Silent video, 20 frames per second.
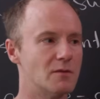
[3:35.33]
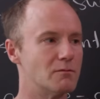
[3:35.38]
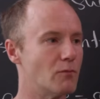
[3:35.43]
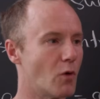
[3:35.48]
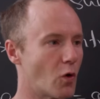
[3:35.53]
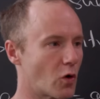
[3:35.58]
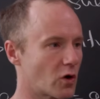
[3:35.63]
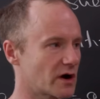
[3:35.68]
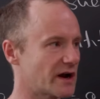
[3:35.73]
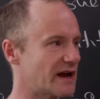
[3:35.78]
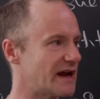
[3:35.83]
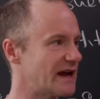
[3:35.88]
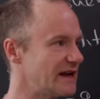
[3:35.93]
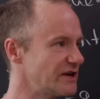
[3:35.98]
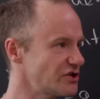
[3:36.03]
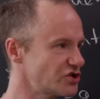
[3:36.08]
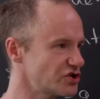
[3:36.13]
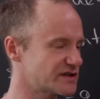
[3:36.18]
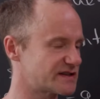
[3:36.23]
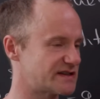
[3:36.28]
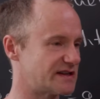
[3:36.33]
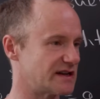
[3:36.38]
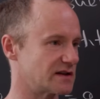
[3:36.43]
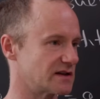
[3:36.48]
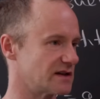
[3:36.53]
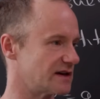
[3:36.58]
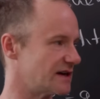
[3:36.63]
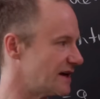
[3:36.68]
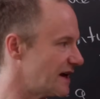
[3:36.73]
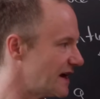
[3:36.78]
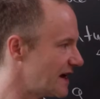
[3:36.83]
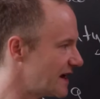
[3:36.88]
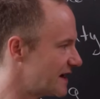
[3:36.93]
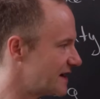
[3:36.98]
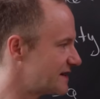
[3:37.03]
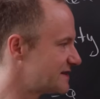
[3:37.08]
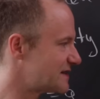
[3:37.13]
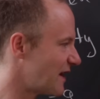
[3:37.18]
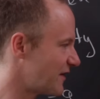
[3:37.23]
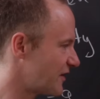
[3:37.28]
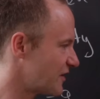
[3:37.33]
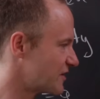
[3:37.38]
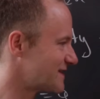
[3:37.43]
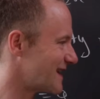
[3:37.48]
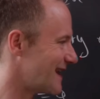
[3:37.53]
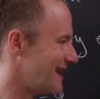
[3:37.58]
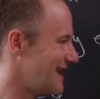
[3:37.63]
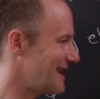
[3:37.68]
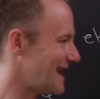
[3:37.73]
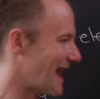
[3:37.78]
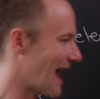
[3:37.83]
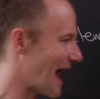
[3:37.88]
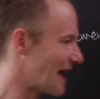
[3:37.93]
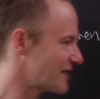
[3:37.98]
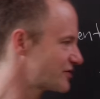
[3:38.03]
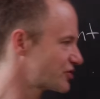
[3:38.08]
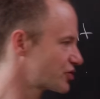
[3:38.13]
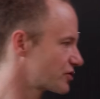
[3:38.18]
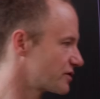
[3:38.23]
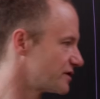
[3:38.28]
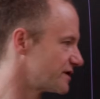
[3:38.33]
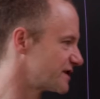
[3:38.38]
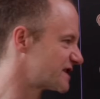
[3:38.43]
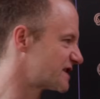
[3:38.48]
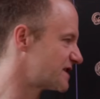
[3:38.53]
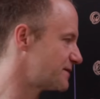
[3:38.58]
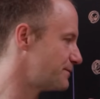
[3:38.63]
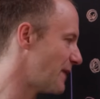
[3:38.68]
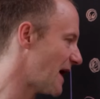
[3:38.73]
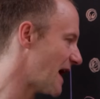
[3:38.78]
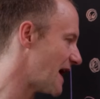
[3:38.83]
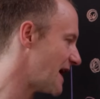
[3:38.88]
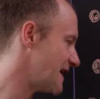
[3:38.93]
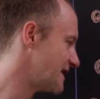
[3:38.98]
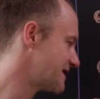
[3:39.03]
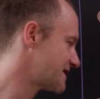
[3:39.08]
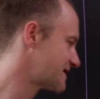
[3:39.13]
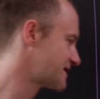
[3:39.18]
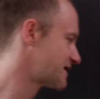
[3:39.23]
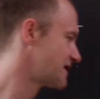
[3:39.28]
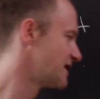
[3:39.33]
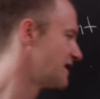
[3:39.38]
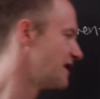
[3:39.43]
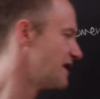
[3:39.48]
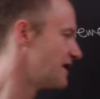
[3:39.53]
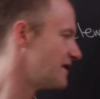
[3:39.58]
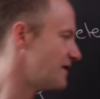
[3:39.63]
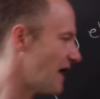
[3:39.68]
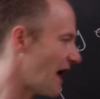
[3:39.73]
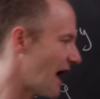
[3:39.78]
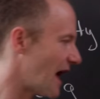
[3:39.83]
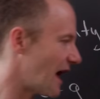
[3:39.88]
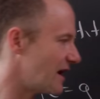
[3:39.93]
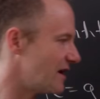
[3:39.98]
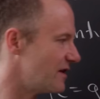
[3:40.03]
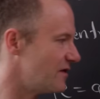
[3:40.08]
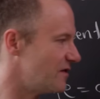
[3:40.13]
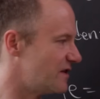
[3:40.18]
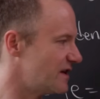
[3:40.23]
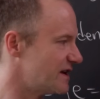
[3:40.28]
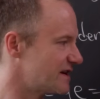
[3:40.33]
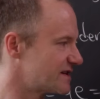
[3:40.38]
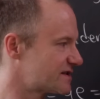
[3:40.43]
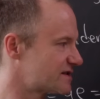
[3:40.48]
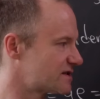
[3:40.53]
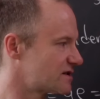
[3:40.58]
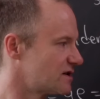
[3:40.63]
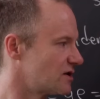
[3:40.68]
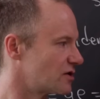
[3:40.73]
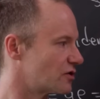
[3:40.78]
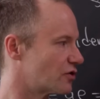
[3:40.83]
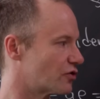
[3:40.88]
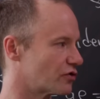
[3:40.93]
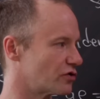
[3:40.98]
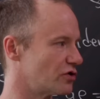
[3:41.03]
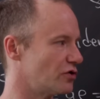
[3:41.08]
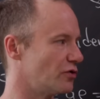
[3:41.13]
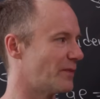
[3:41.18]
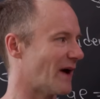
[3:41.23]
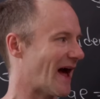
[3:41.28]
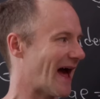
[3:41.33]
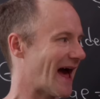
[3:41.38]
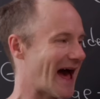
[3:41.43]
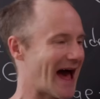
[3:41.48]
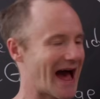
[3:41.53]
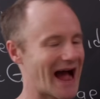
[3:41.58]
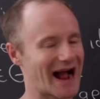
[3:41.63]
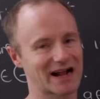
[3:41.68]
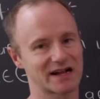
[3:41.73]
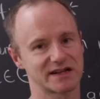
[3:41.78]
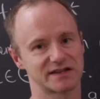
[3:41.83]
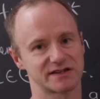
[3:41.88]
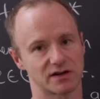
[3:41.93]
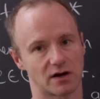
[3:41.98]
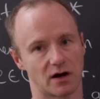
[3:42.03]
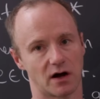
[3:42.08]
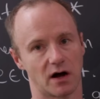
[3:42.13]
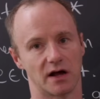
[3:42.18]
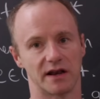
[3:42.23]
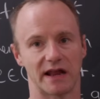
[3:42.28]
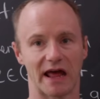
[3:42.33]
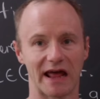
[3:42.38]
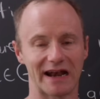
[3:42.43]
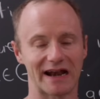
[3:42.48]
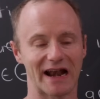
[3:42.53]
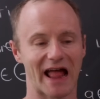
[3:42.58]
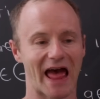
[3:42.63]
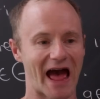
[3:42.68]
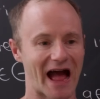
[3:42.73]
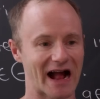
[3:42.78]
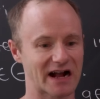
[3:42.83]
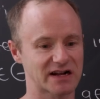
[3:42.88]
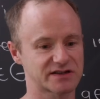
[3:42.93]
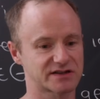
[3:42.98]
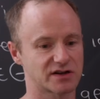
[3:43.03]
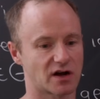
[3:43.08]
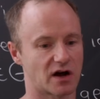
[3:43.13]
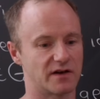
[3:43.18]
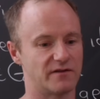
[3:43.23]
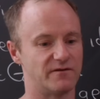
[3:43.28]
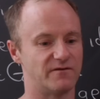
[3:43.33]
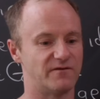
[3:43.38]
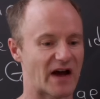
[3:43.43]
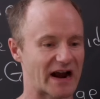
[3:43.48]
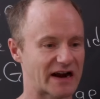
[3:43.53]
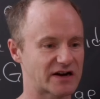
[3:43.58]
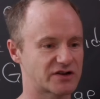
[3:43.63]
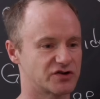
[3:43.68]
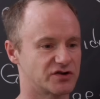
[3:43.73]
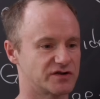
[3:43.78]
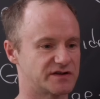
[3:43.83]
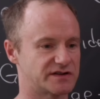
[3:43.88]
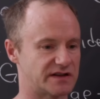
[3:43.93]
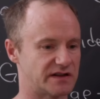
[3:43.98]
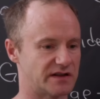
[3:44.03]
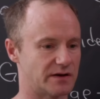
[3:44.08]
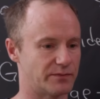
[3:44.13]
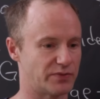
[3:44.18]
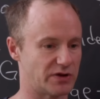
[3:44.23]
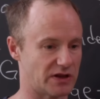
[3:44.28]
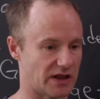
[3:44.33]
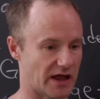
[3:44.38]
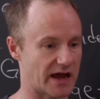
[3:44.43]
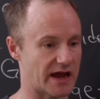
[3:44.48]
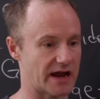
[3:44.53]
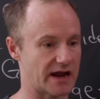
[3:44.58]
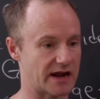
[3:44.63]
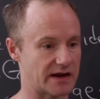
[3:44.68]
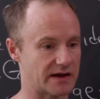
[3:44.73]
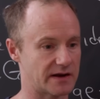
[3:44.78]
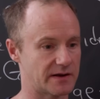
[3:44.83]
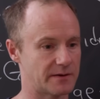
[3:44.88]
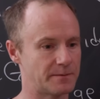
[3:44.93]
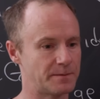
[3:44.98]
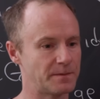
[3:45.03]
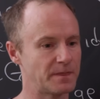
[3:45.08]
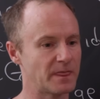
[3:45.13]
more interestingly is that there's a natural space that this group acts on, and it acts on vectors in the plane.